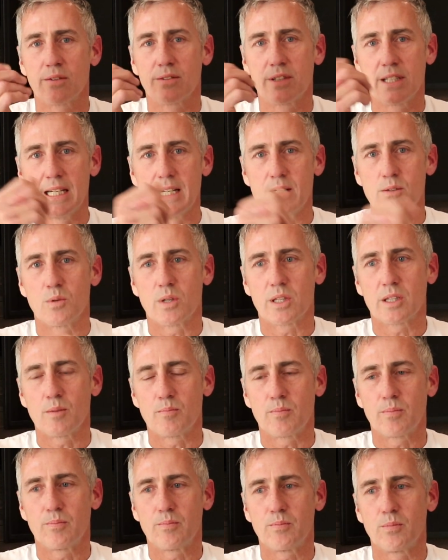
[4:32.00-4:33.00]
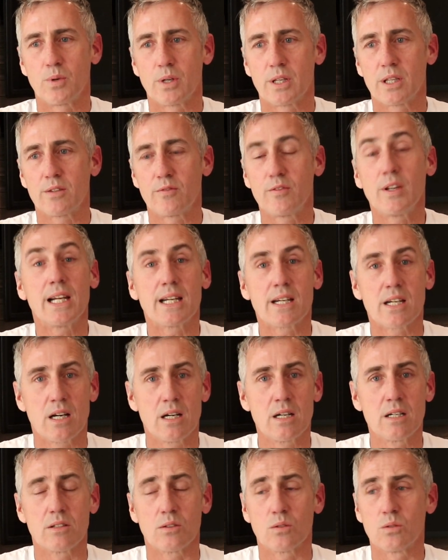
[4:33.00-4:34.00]
dealing with feeling
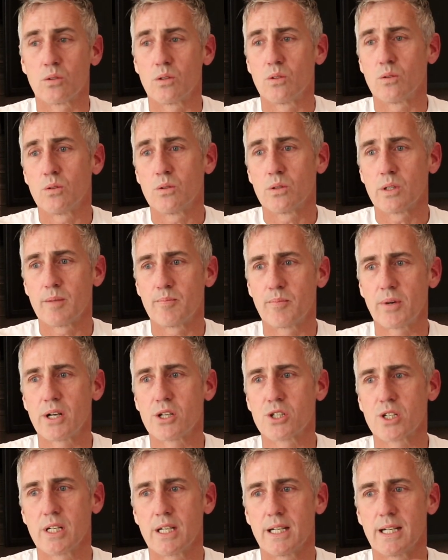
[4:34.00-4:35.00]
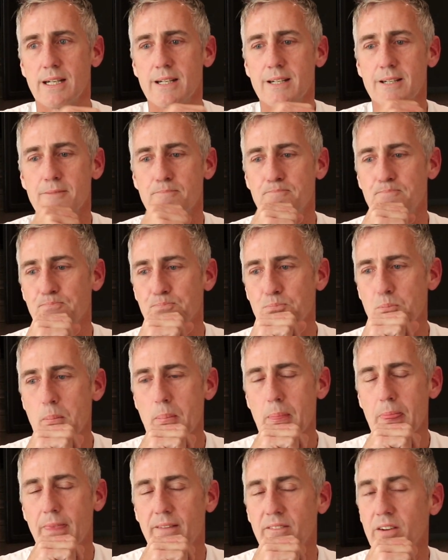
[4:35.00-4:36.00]
down or depression in
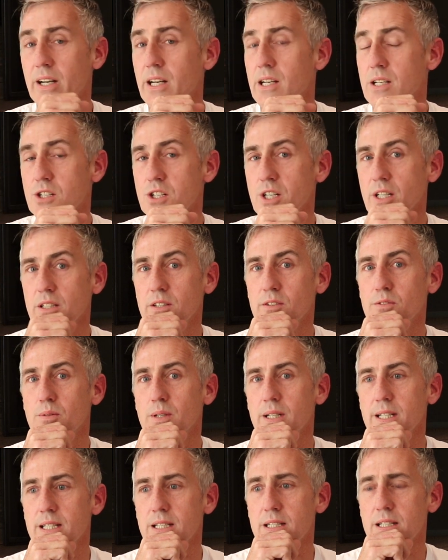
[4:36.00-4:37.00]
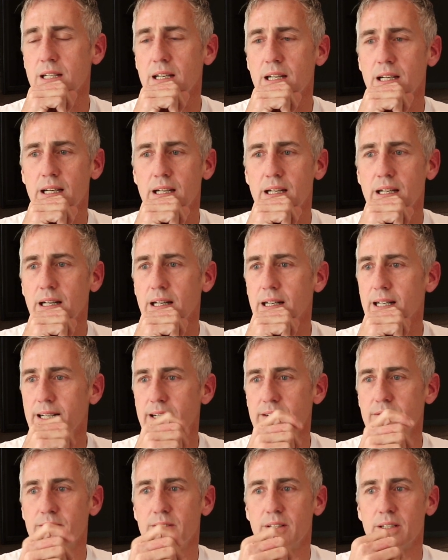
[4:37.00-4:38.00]
very destructive ways.
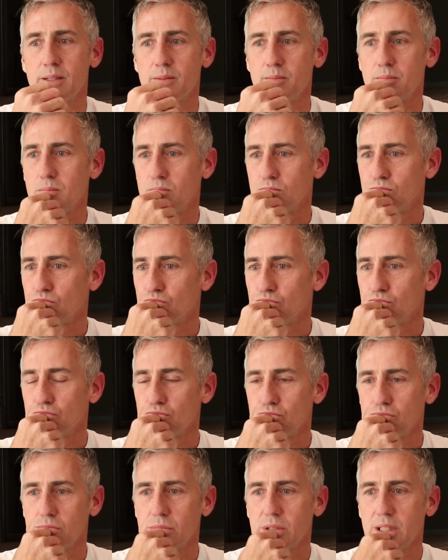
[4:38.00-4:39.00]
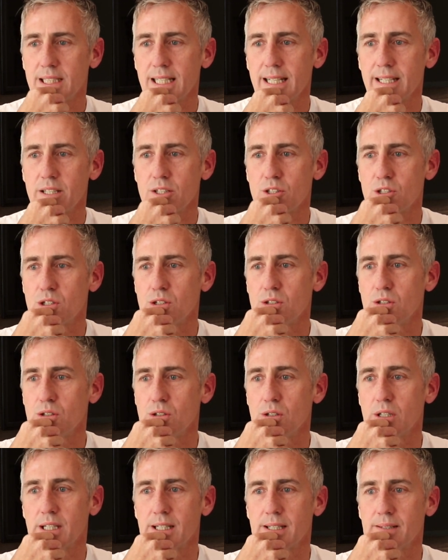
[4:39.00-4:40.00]
I've taken
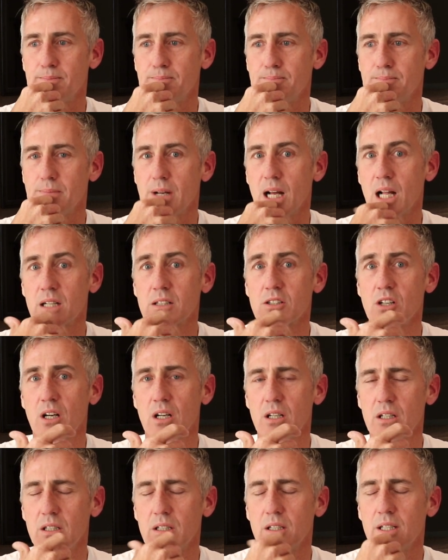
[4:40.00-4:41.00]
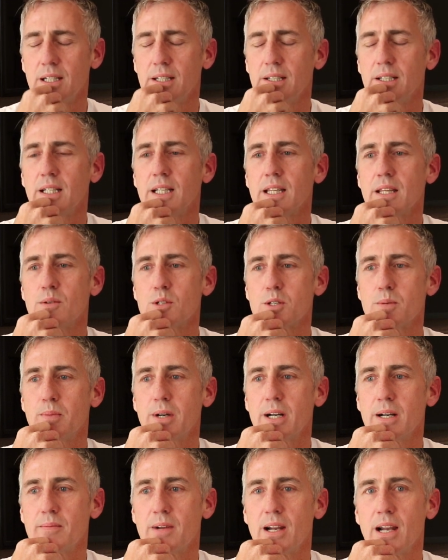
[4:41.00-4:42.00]
to alcohol. There was a
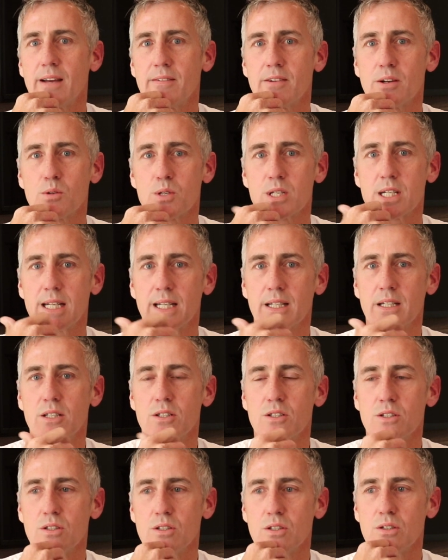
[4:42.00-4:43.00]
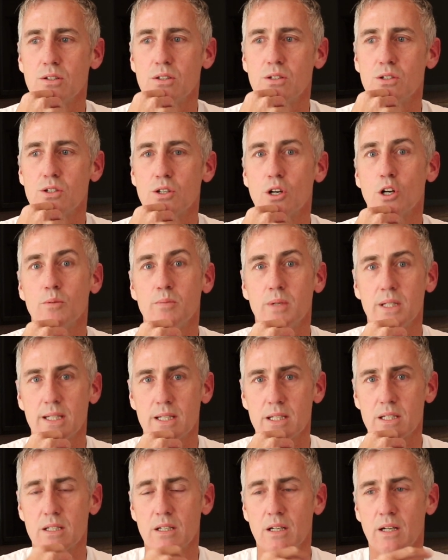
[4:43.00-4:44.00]
period in my life I was addicted to
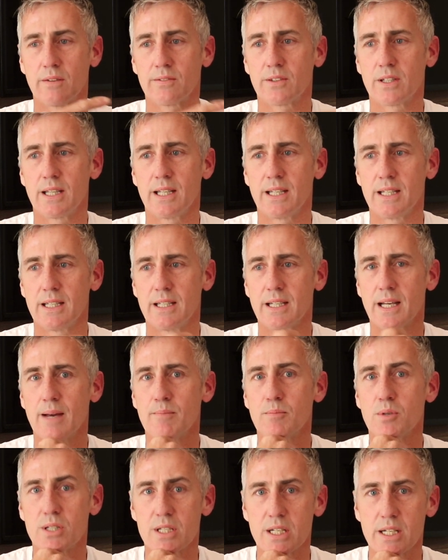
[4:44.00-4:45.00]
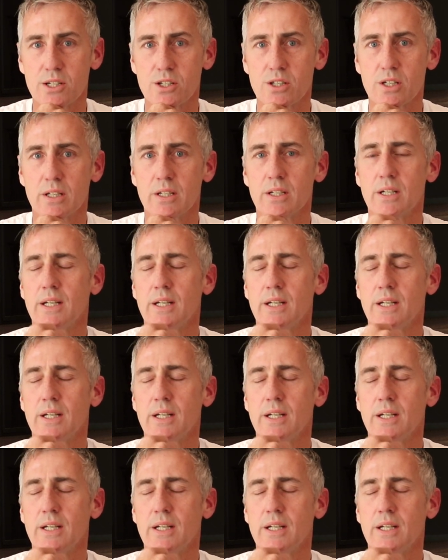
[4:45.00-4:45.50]
opiates after the amputation.